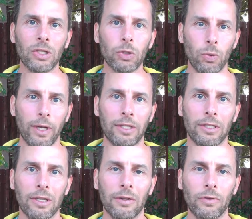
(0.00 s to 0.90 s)

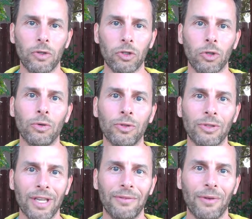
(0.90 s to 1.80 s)
twists for the
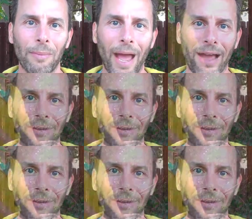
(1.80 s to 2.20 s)
shoulders and for the back.